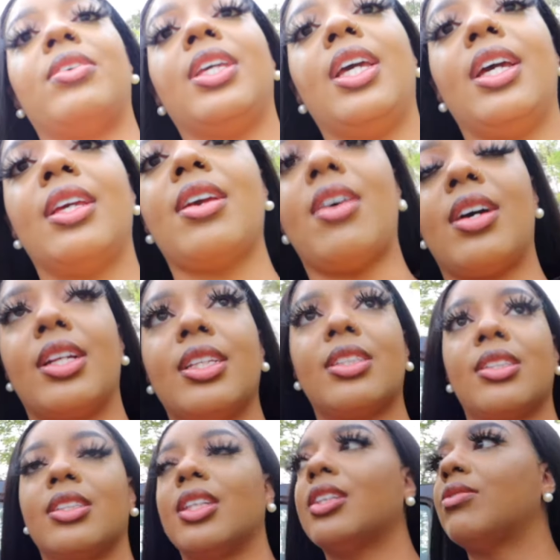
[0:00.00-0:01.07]
yeah, y'all, this
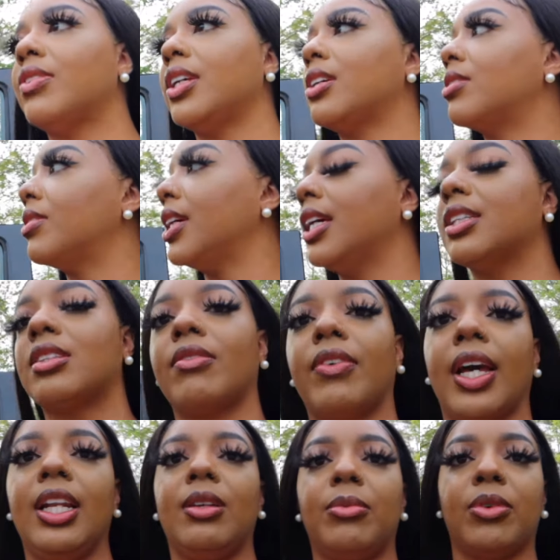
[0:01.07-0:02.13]
this vehicle is
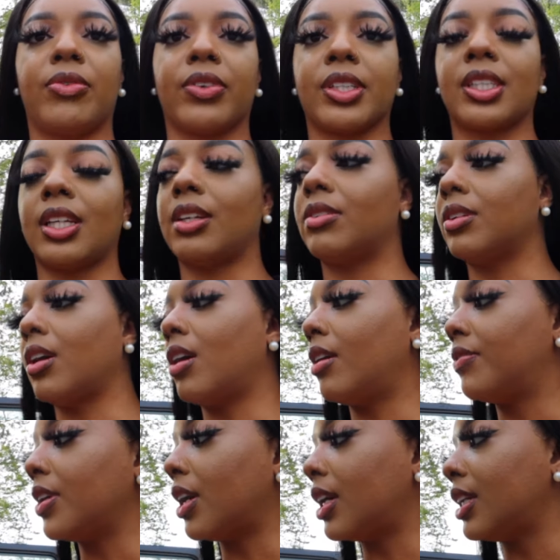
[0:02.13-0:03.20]
available for sale, y'all.
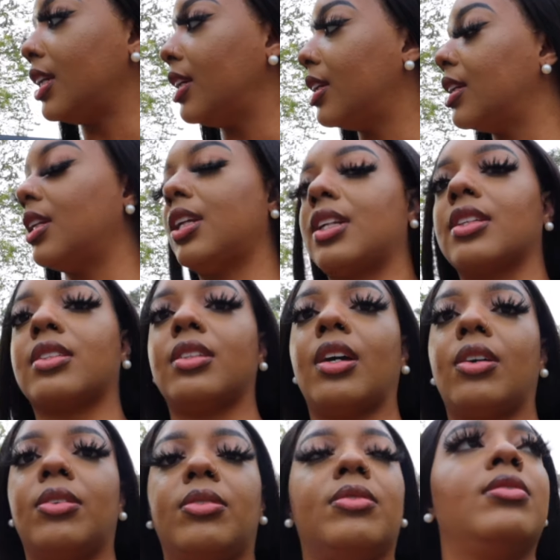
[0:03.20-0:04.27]
If y'all need it, let us
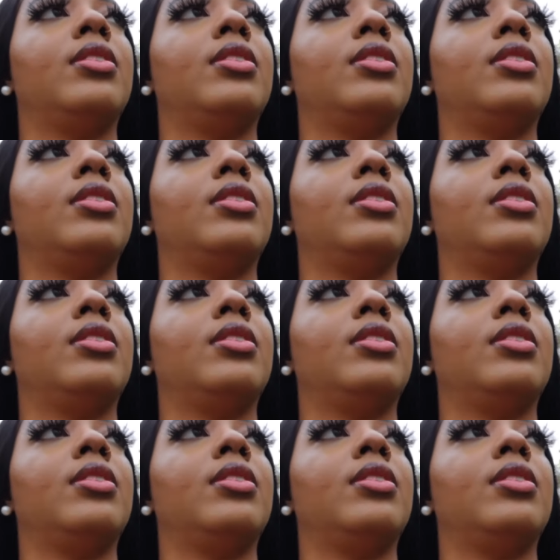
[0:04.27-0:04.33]
know.